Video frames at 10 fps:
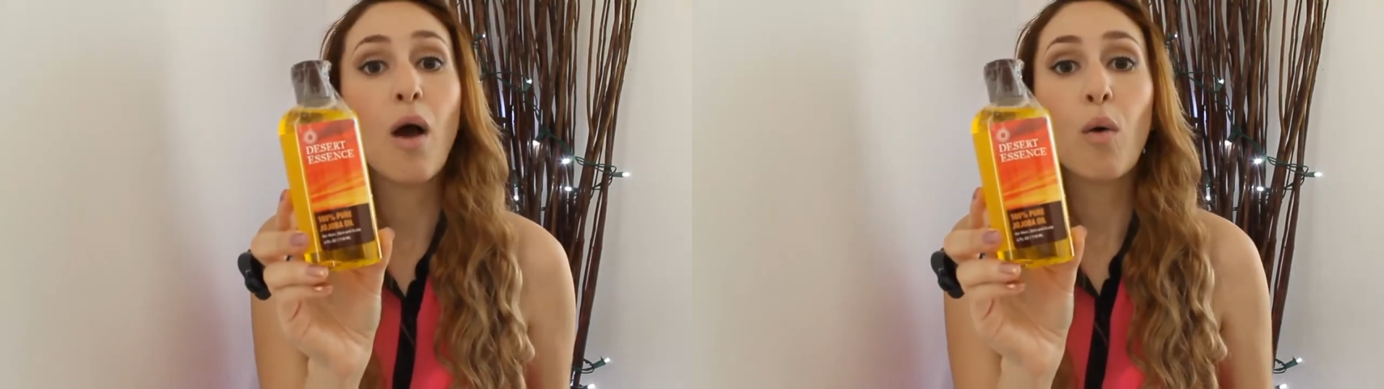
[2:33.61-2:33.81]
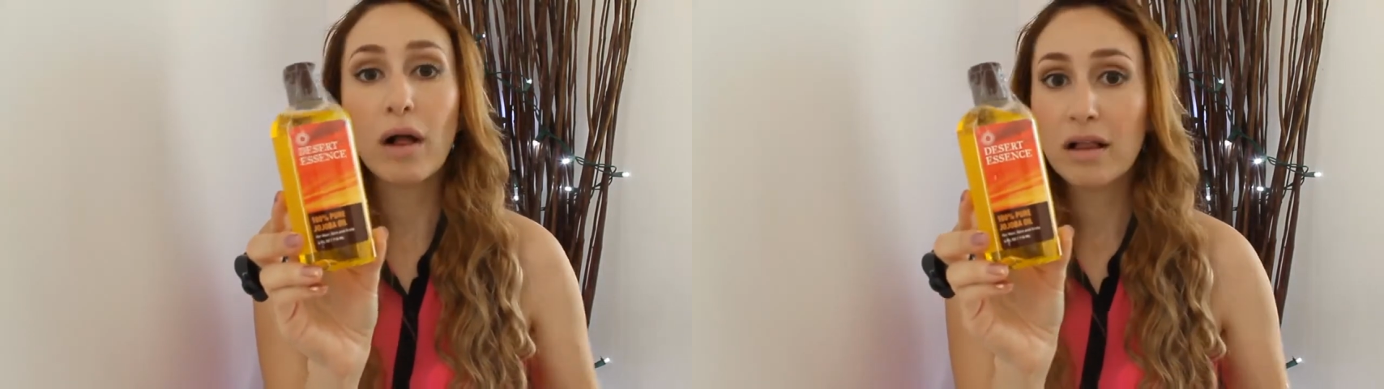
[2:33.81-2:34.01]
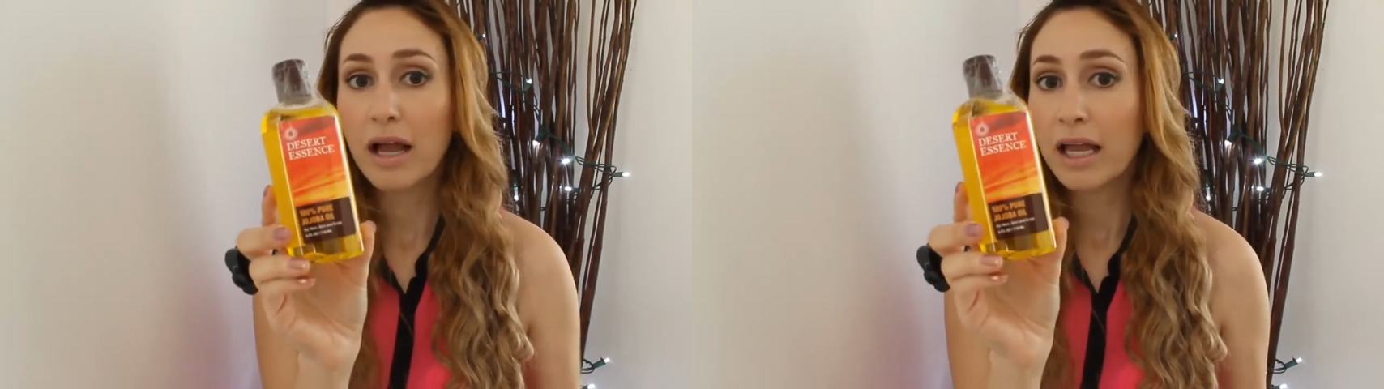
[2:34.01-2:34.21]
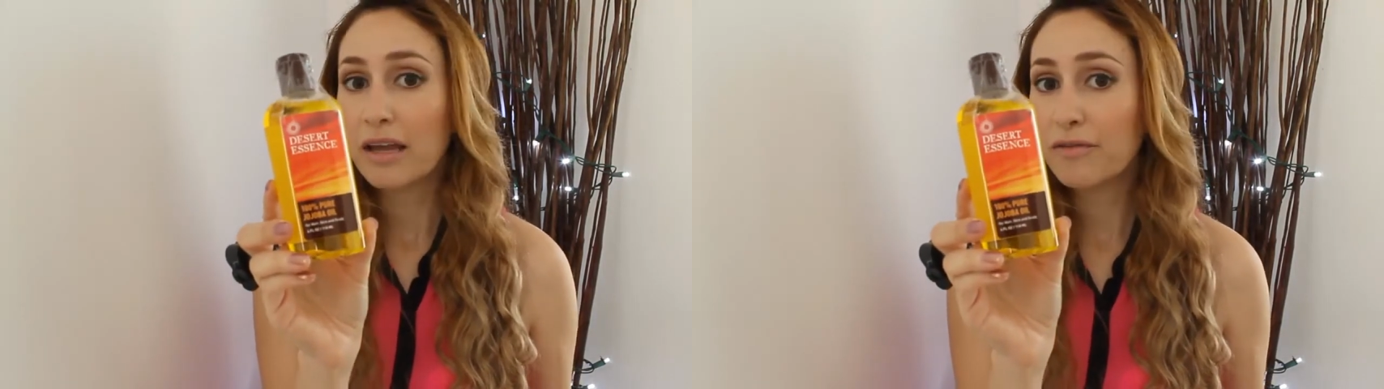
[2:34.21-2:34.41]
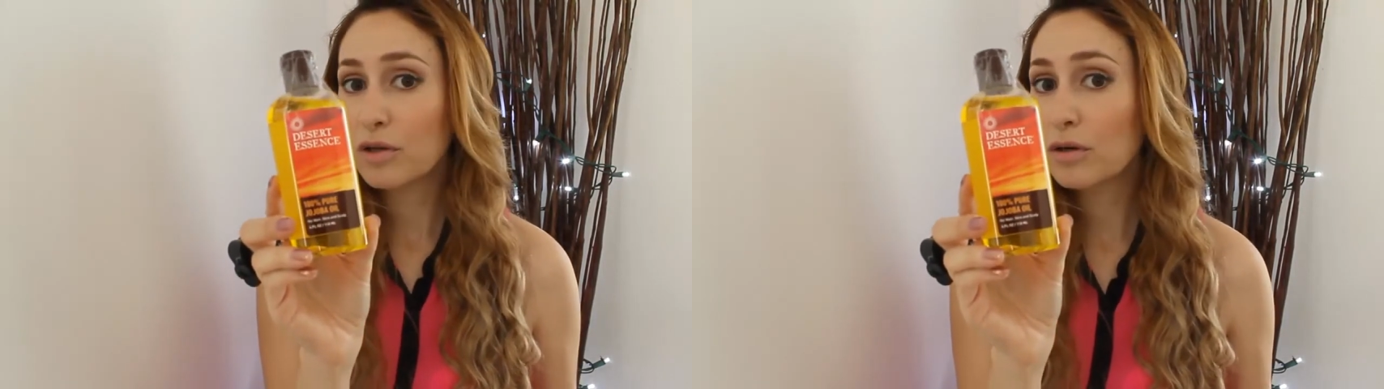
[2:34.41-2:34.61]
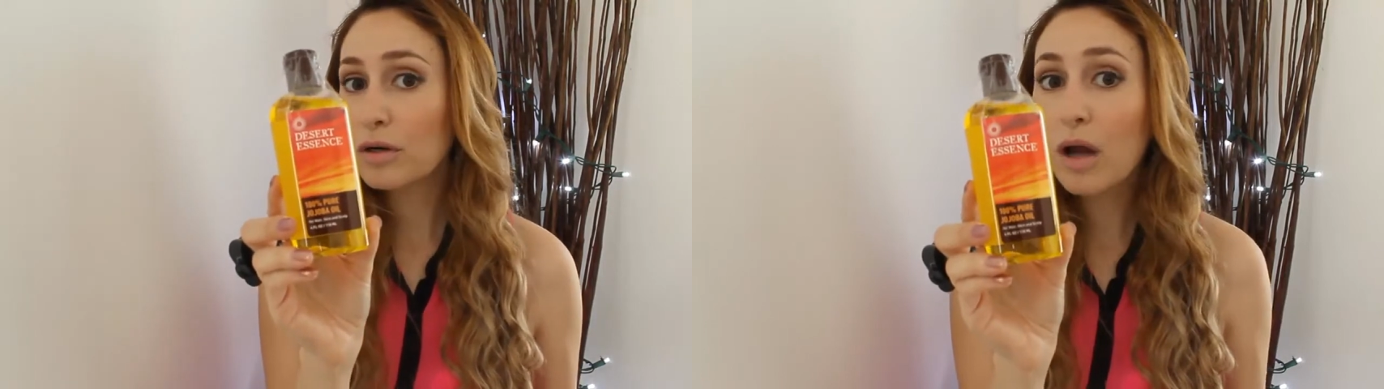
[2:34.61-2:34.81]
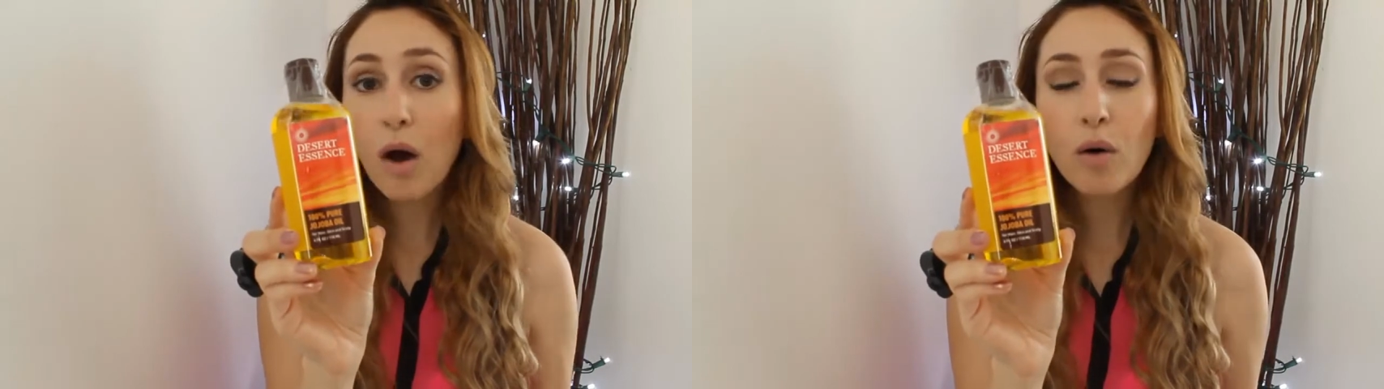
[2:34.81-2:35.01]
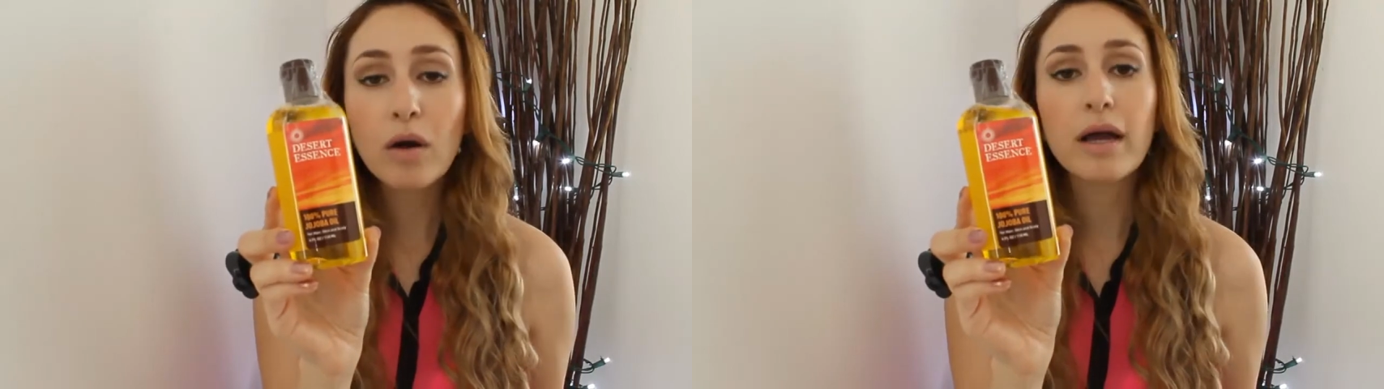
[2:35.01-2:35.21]
Well, if you don't
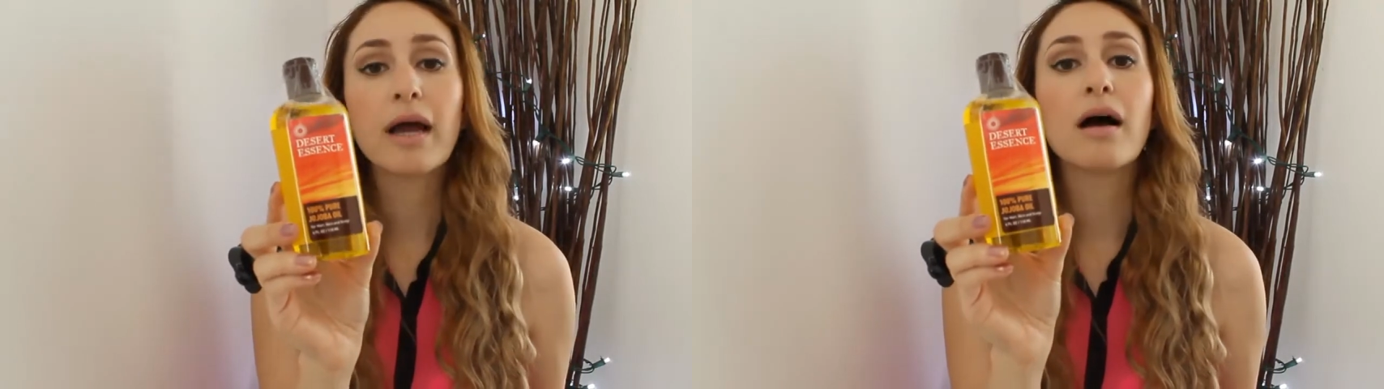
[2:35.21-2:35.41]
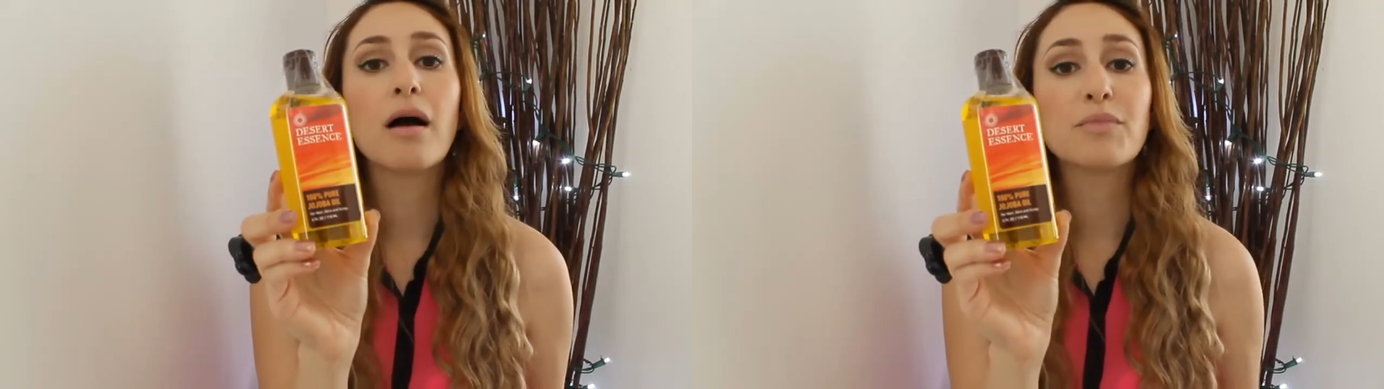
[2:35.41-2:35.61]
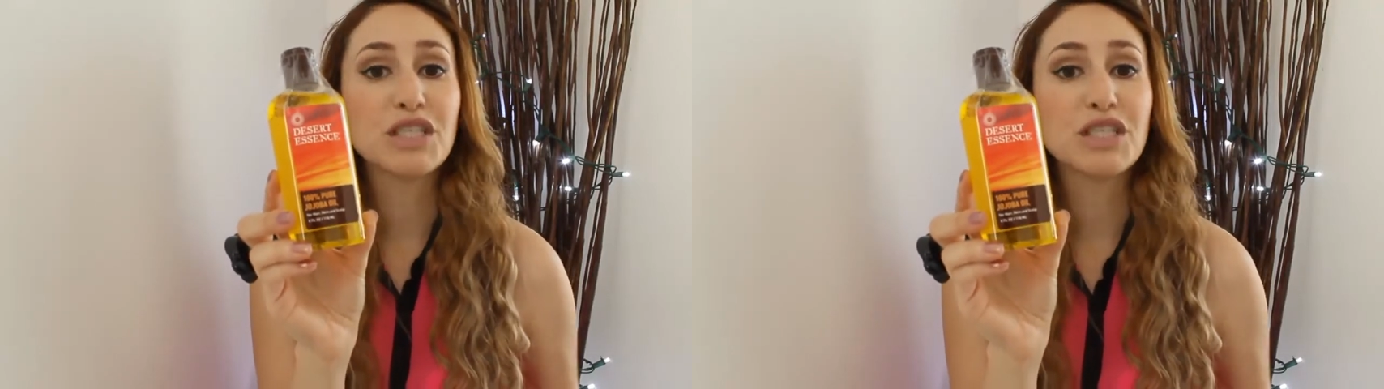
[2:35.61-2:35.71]
know, um,